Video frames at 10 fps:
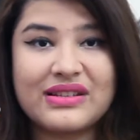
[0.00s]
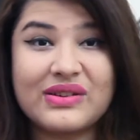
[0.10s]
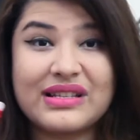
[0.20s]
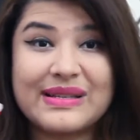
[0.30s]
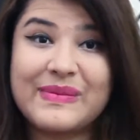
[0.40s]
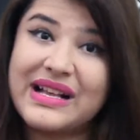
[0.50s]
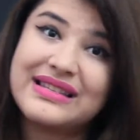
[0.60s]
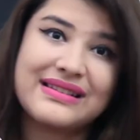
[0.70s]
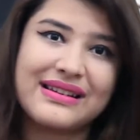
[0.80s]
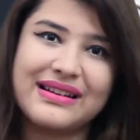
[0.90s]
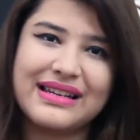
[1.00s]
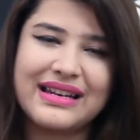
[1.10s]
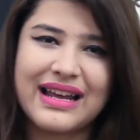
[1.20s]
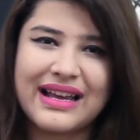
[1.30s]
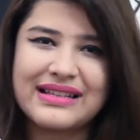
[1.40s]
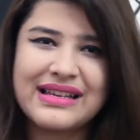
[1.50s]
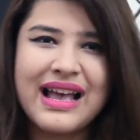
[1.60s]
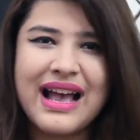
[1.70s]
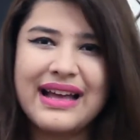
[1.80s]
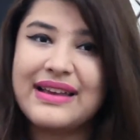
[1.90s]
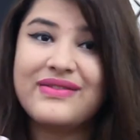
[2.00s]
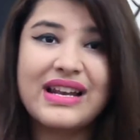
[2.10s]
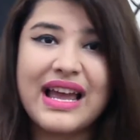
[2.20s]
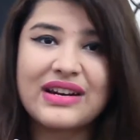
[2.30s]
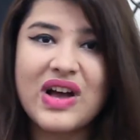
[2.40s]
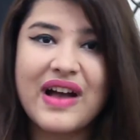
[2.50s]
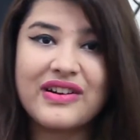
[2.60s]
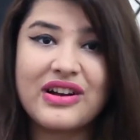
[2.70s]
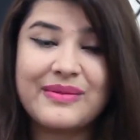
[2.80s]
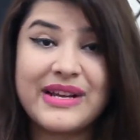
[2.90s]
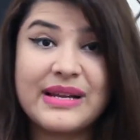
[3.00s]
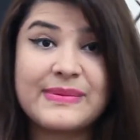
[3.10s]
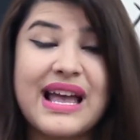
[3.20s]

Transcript: so it smells really nice and I even like to have it on my lips.